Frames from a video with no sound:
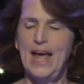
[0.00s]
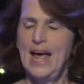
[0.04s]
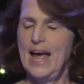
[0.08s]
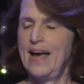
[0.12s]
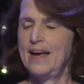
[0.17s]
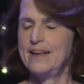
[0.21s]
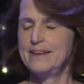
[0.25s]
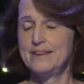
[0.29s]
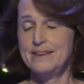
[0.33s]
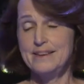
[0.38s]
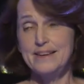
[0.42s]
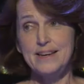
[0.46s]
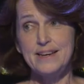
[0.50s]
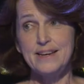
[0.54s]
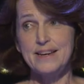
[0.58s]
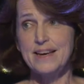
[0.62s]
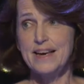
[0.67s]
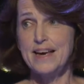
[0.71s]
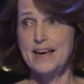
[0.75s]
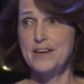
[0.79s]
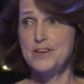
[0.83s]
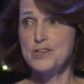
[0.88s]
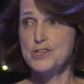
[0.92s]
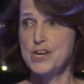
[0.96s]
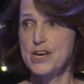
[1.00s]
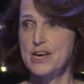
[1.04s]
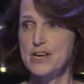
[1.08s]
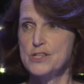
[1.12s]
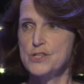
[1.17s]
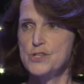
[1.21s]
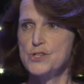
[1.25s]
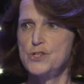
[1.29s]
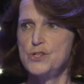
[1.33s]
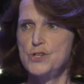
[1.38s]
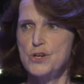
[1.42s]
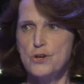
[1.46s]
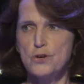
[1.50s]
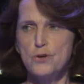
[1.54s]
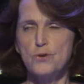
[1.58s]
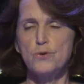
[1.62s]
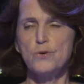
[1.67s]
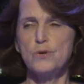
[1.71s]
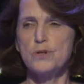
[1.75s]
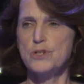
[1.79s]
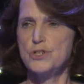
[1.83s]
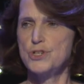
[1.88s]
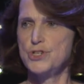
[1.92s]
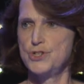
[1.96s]
And LeadingAge has
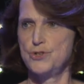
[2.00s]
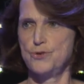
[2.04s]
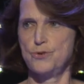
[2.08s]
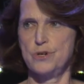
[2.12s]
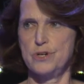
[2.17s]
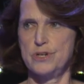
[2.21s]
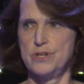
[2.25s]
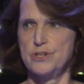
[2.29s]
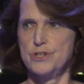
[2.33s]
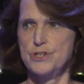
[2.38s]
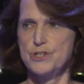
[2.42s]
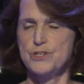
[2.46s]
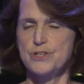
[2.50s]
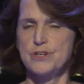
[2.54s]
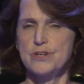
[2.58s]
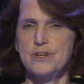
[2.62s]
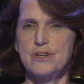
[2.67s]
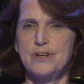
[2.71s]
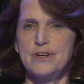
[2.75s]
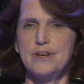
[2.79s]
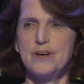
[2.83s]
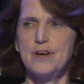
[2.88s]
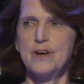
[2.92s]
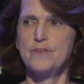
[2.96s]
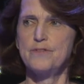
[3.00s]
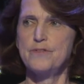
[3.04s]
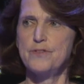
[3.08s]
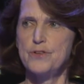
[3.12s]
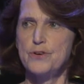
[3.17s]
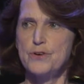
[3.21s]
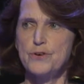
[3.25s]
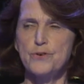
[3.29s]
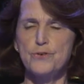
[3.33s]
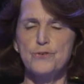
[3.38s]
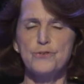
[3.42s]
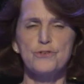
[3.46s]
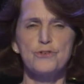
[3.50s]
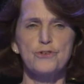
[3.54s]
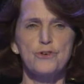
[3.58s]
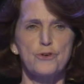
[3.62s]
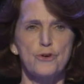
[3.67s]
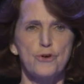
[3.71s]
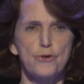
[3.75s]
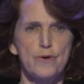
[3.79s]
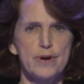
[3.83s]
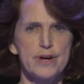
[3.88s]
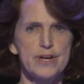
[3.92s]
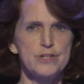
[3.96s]
no shortage of those
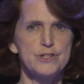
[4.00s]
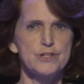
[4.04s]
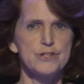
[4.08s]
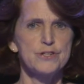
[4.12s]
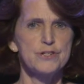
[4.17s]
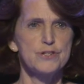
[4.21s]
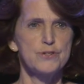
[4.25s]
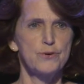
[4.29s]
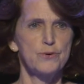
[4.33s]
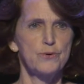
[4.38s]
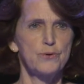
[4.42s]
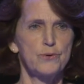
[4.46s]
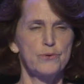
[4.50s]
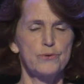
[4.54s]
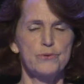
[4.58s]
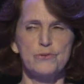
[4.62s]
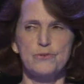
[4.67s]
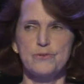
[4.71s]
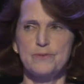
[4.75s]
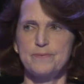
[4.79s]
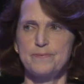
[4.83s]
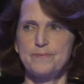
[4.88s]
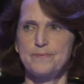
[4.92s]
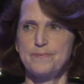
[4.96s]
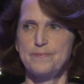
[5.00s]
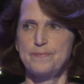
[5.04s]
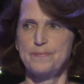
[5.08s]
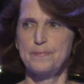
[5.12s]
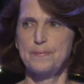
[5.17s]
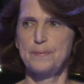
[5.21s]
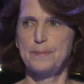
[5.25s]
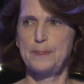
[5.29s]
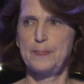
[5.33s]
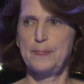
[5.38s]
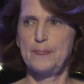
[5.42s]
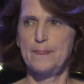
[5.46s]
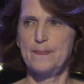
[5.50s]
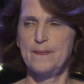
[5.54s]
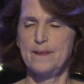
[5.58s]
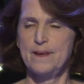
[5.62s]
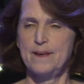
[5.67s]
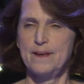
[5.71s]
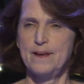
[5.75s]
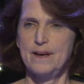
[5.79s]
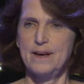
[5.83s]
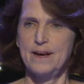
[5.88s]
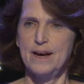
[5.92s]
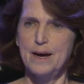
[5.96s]
courageous souls.
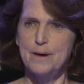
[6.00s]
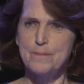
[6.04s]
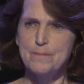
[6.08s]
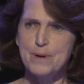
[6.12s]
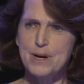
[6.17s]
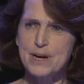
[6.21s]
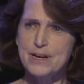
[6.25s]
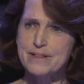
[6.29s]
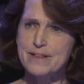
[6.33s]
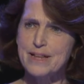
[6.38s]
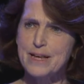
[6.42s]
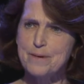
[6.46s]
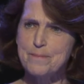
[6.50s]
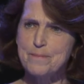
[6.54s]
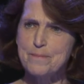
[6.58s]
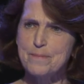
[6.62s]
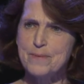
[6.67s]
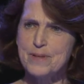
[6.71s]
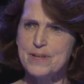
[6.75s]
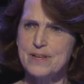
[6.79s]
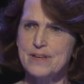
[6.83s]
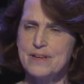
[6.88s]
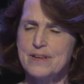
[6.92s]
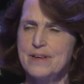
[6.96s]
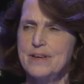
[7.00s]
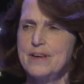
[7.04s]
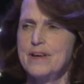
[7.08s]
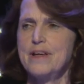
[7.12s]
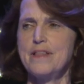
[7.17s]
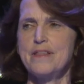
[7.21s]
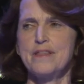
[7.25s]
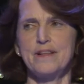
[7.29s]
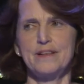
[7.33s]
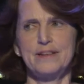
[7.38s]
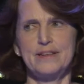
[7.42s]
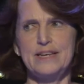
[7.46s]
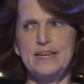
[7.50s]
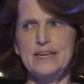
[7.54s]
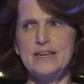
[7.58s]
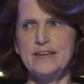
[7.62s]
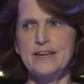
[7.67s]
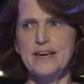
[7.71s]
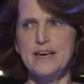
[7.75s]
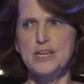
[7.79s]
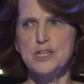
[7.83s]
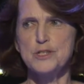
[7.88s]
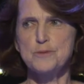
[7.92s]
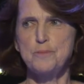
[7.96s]
Among them, the
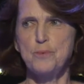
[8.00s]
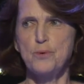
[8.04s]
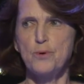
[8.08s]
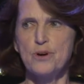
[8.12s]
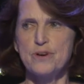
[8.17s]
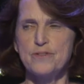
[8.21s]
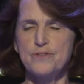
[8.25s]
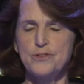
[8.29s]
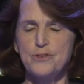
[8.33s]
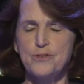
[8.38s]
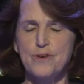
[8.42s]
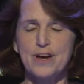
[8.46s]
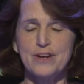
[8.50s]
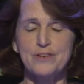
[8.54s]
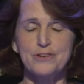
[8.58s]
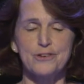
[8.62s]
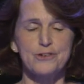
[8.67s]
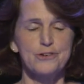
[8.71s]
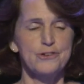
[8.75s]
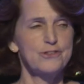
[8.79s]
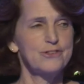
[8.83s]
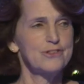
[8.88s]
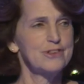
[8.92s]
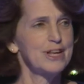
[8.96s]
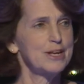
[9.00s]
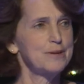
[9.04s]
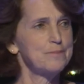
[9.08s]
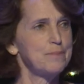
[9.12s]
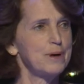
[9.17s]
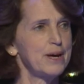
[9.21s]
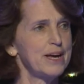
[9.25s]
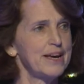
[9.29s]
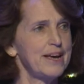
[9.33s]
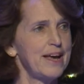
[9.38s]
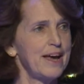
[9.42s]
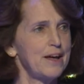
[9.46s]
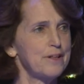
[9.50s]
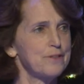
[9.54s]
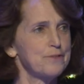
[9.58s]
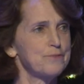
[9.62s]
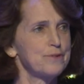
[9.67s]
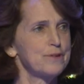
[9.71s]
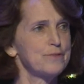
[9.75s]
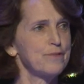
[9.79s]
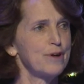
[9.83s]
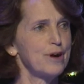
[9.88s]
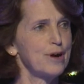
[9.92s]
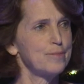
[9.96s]
LeadingAge Board of Directors, led by
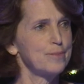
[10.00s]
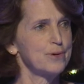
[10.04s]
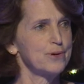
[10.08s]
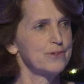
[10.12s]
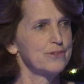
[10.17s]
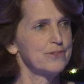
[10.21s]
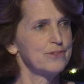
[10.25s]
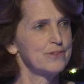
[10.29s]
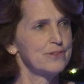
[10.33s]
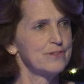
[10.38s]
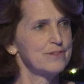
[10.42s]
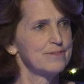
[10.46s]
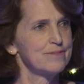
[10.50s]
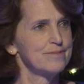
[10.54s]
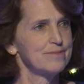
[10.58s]
Catherine Roberts.